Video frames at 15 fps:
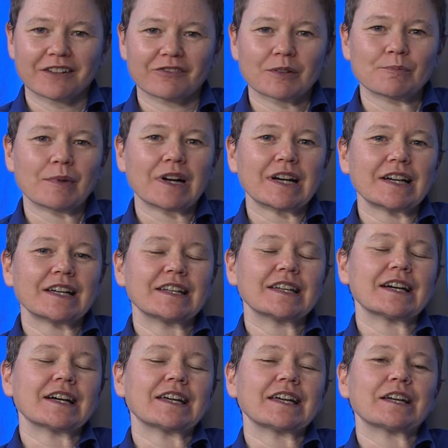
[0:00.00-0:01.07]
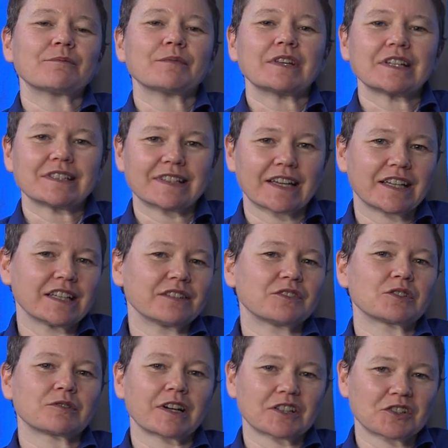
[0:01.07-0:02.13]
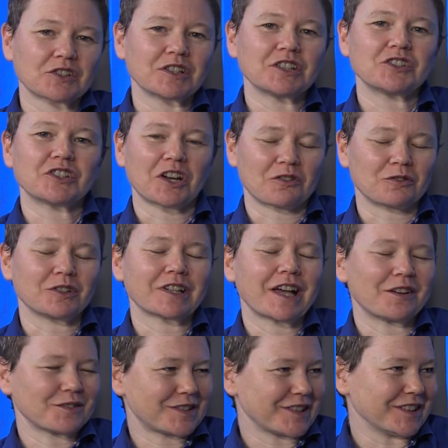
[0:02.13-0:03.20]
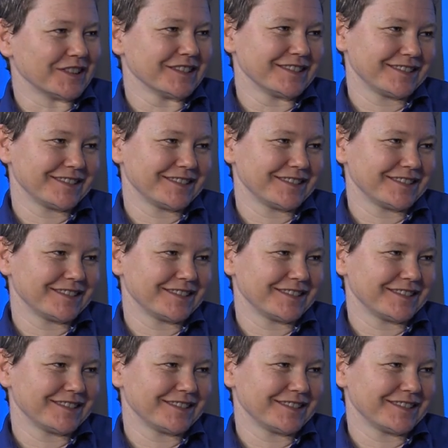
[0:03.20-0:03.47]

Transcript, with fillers: of Vermont. I am the Executive Director and General Counsel.